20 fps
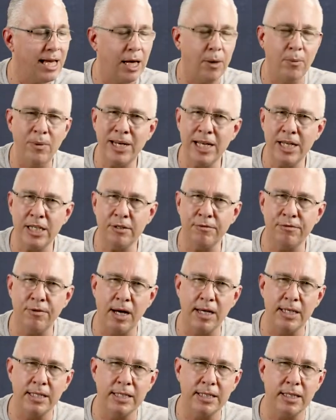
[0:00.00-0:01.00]
And we need to
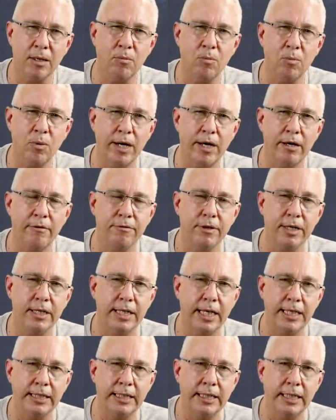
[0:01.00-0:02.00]
find some way of
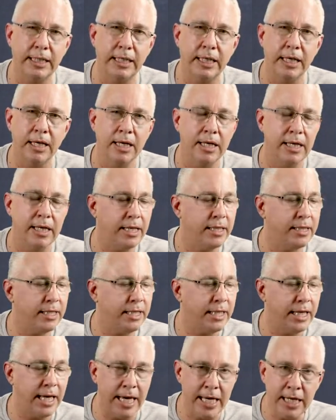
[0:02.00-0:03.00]
connecting
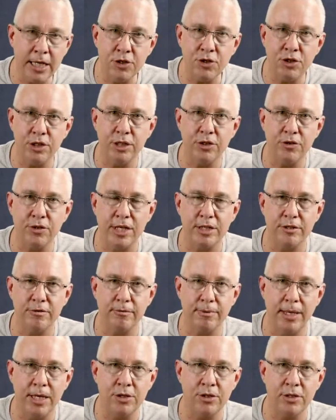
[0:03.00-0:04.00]
the energy
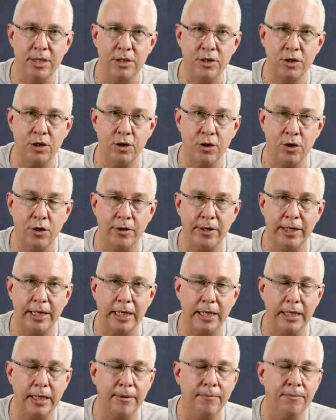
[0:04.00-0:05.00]
transformation that's occurring
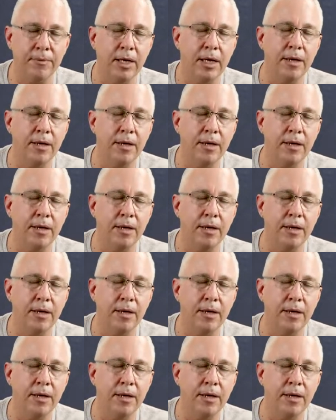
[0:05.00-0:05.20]
here